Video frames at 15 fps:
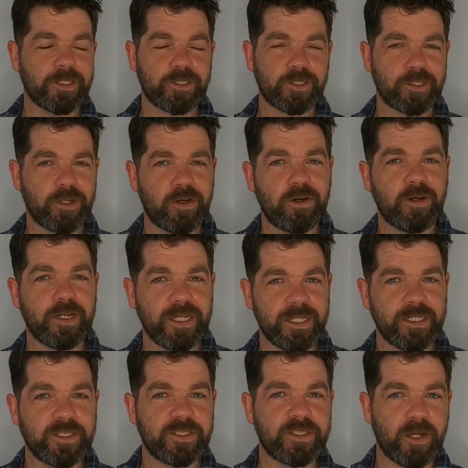the Scar
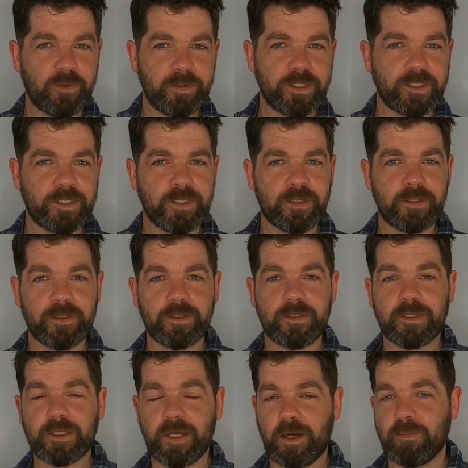is going
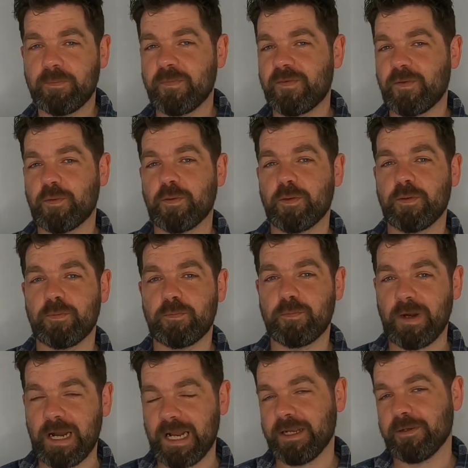to come for
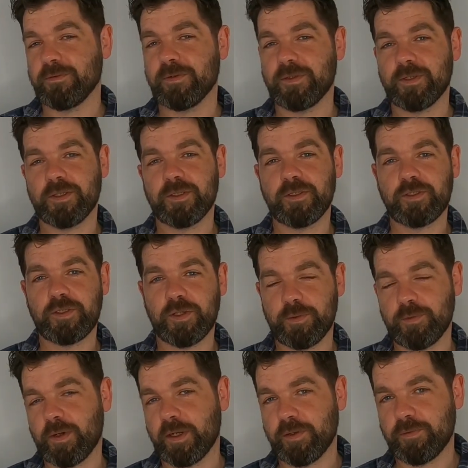around
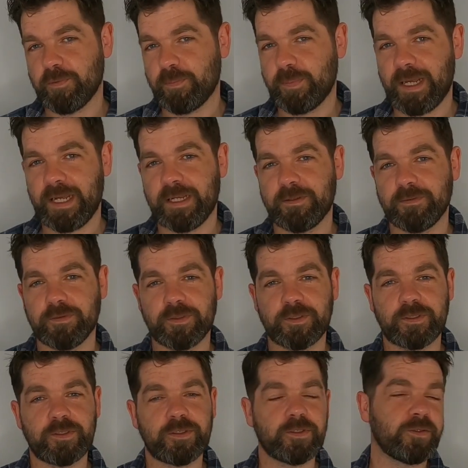
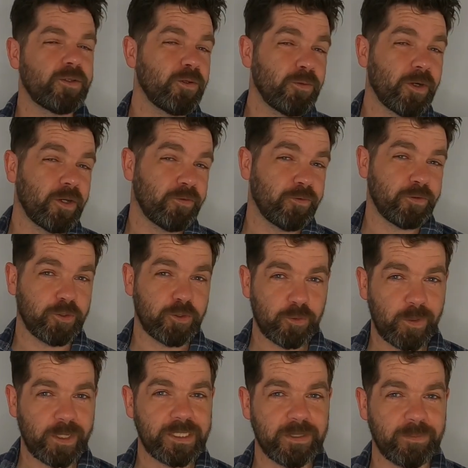£200 to
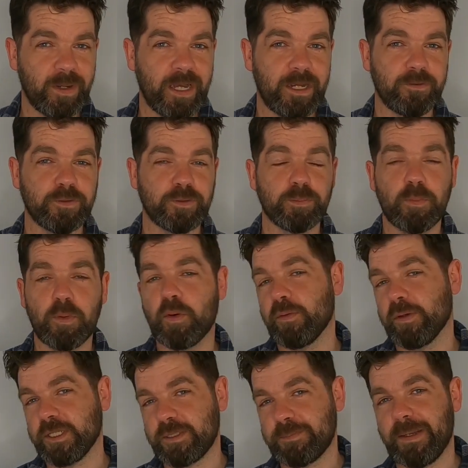£220 more
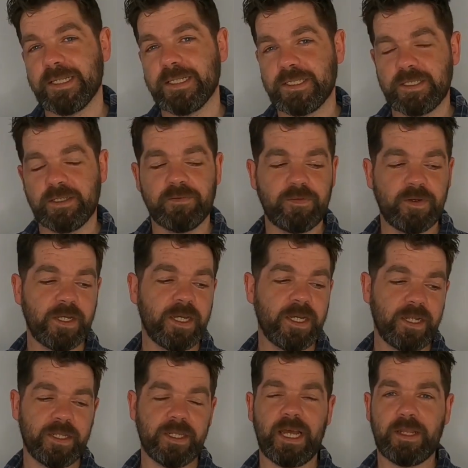expensive
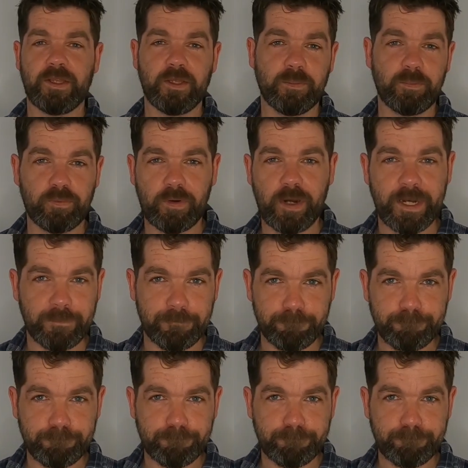than the Bren.